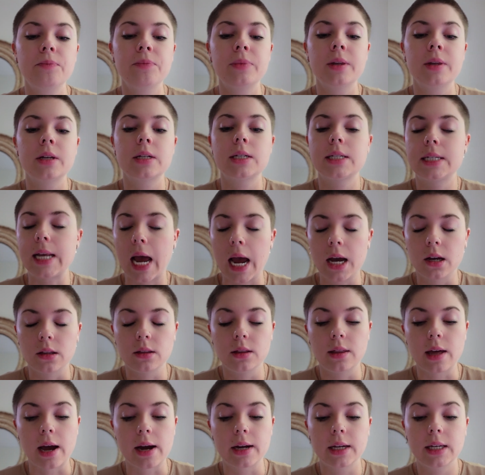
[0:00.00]
said
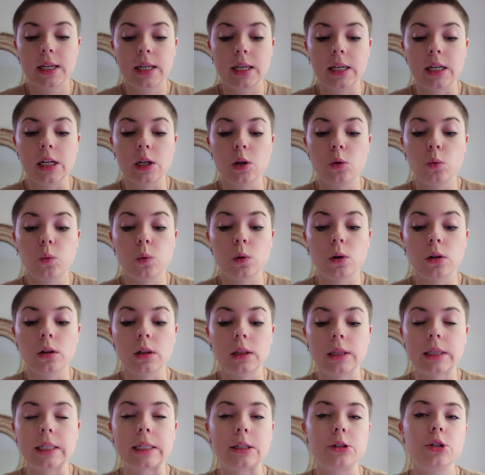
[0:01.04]
that he will
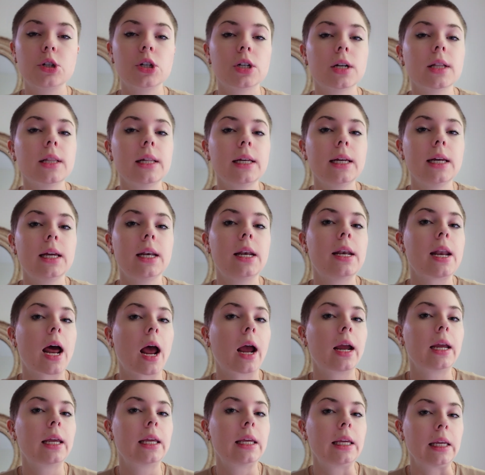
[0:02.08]
literally
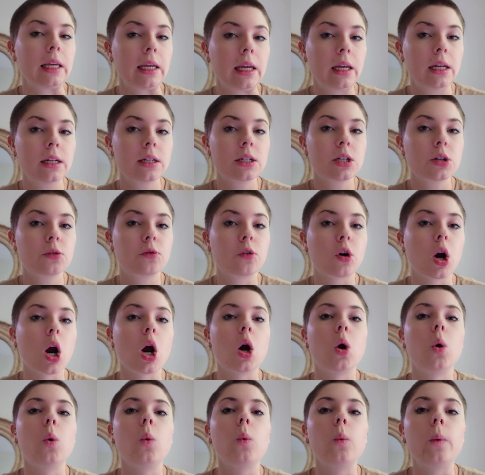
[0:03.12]
not eat for
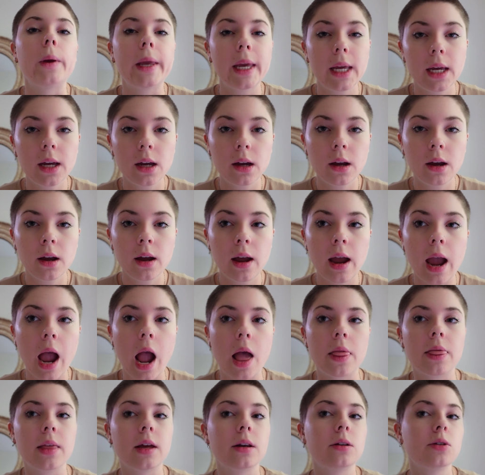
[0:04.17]
a week
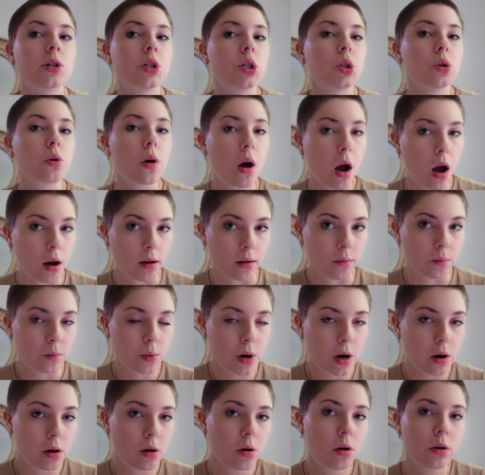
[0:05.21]
and then do
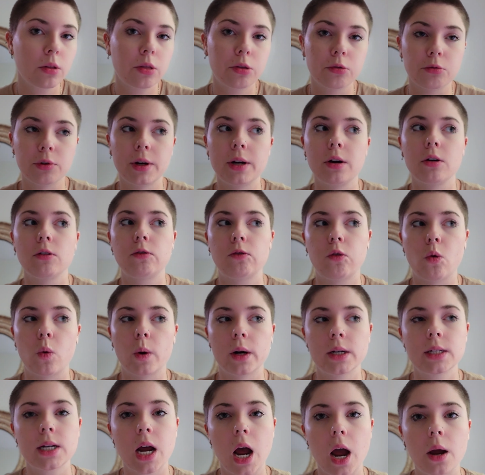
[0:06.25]
Kambo 3 or 4
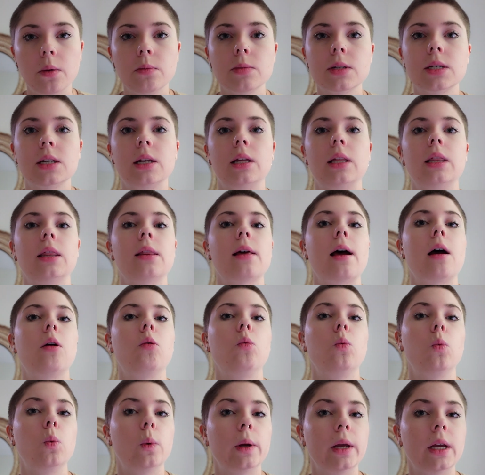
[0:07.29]
times in
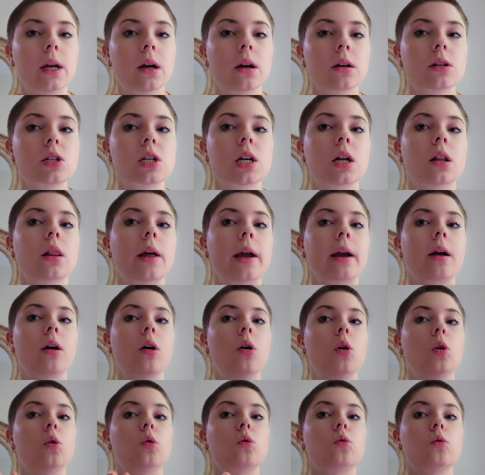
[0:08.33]
that week to like
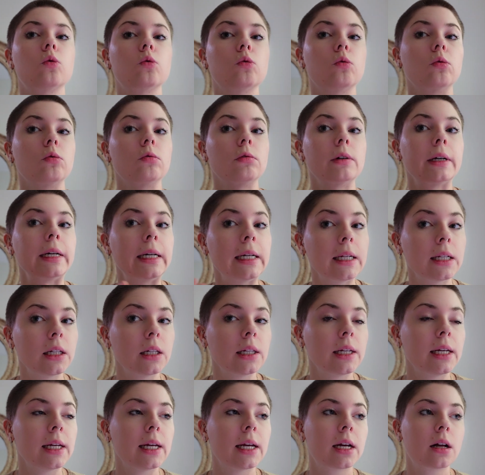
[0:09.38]

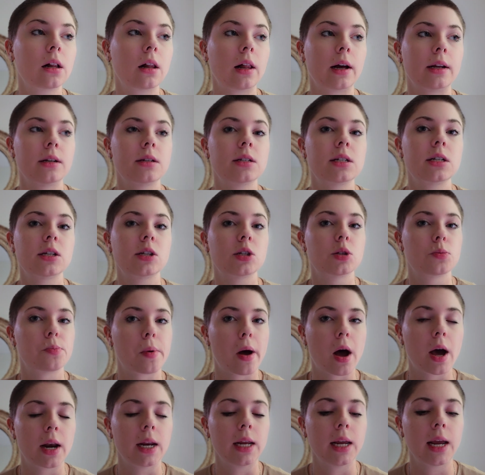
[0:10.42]
really cleanse his
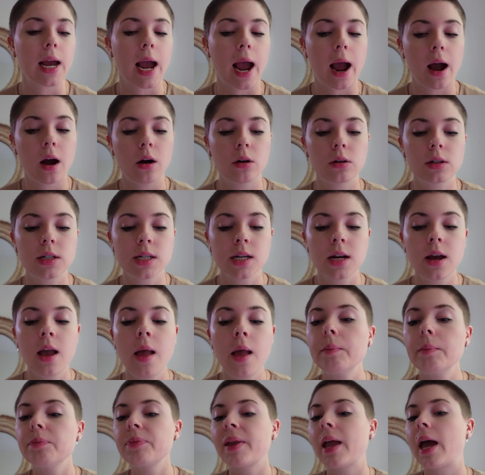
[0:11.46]
body out,
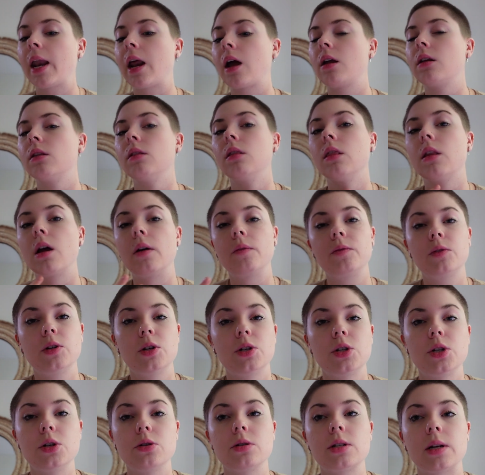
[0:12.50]
and I'd love to
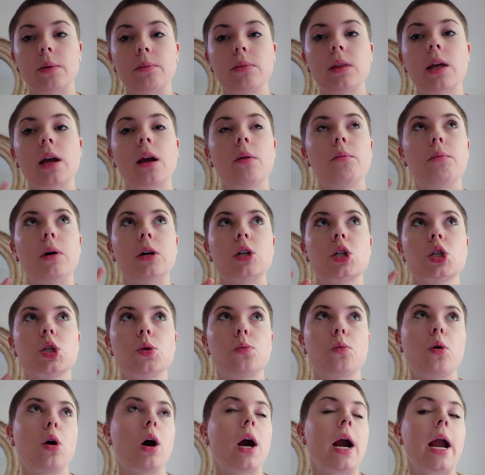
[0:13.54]
do something much
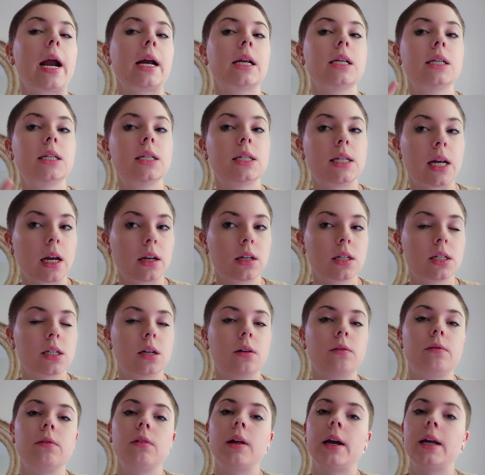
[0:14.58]
more
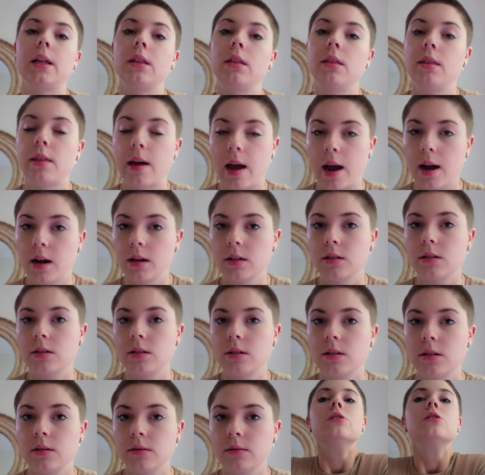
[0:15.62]
extensive like
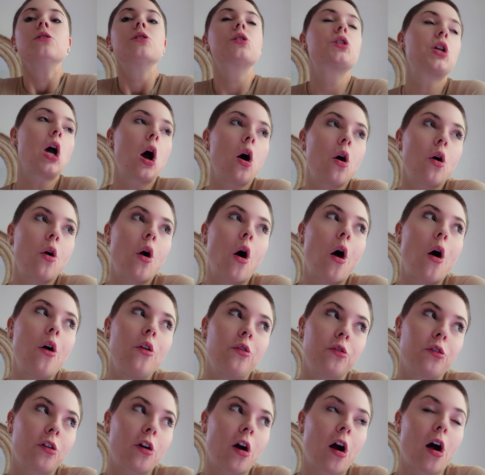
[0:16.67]
that. So
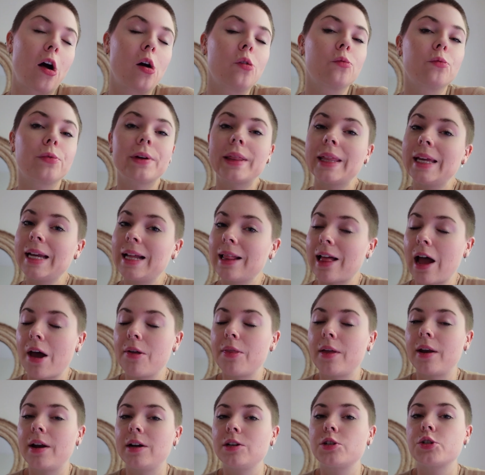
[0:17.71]
overall, I'm really glad
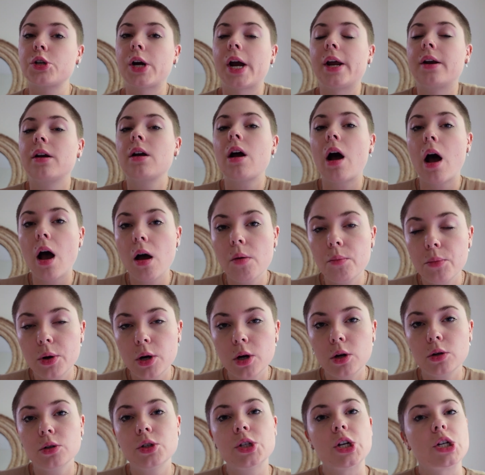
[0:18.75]
that I tried
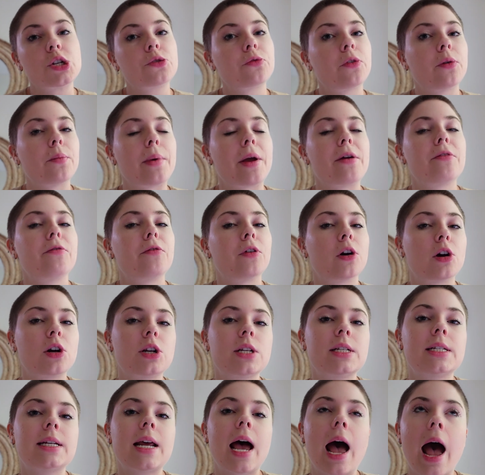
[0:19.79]
Kambo just for my
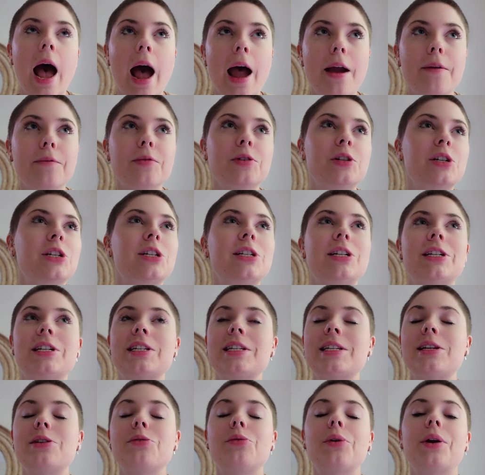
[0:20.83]
first time, just to
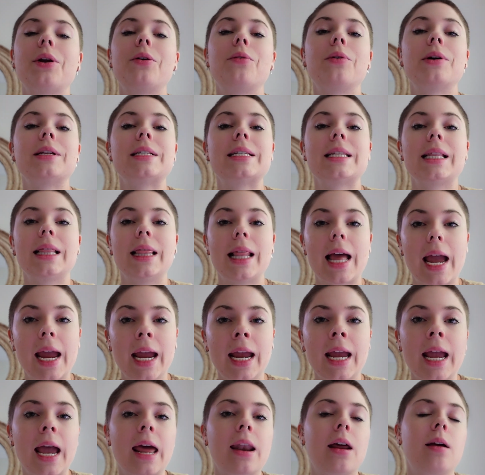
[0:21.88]
see what it was
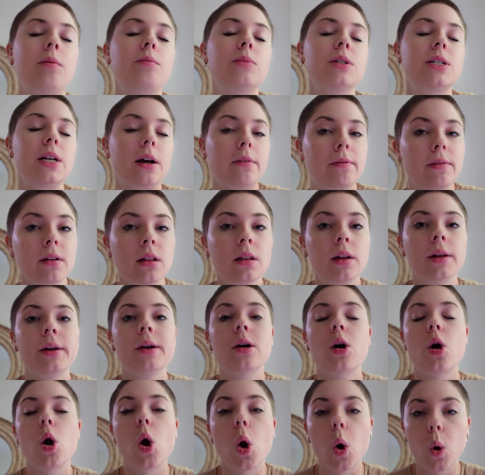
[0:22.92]
like, and I'm definitely
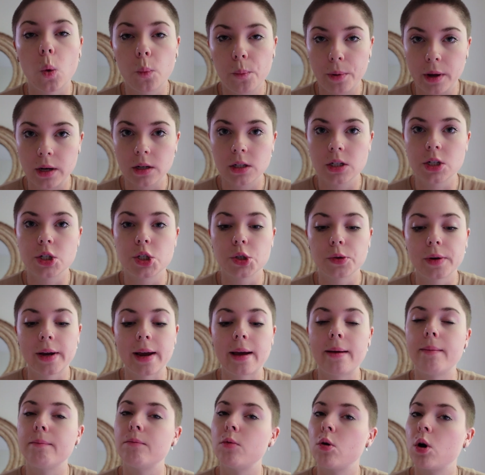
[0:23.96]
open to doing
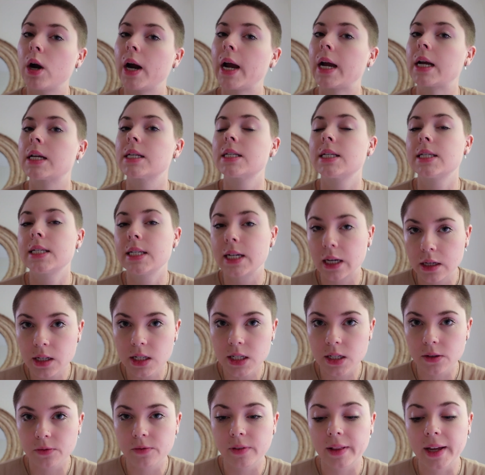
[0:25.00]
it more
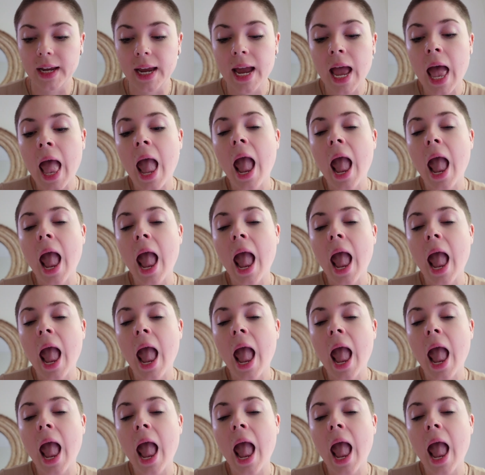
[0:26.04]
extensively.